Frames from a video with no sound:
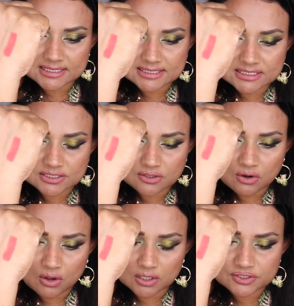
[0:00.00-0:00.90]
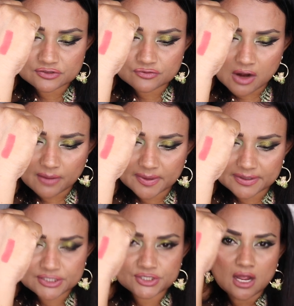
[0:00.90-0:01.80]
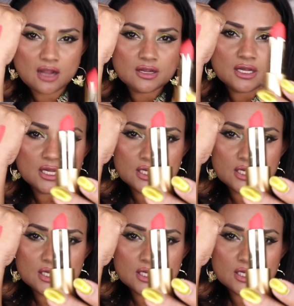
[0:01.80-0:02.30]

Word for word: This is called Strawberry Shop.